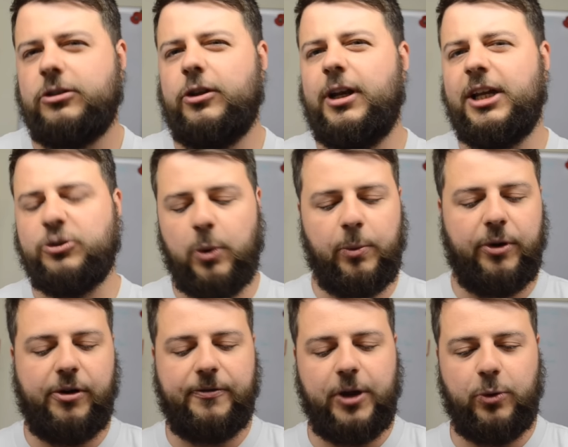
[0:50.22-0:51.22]
So the last one we
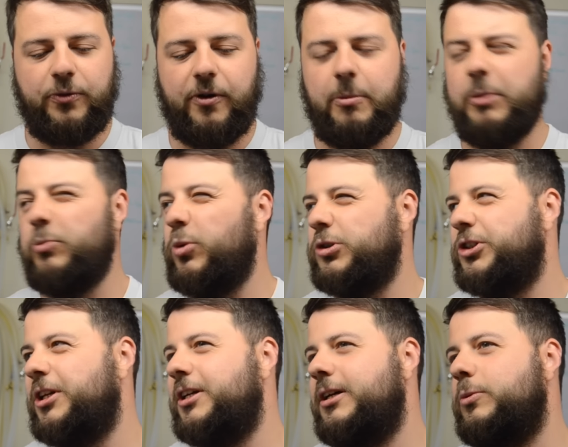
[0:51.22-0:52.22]
reviewed from them was
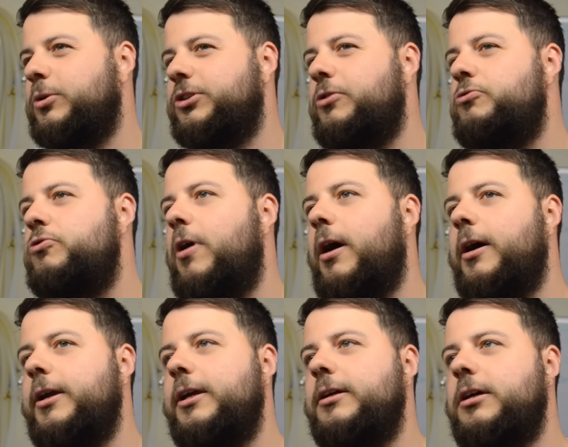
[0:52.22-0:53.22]
a
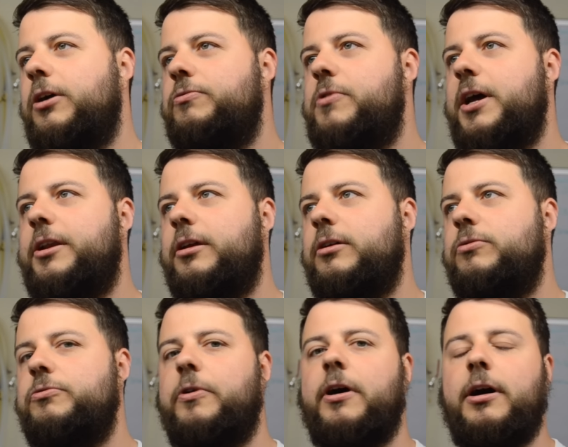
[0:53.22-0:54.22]
red
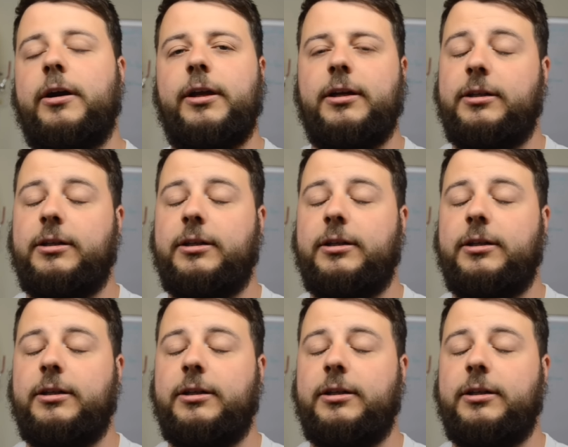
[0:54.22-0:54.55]
rye,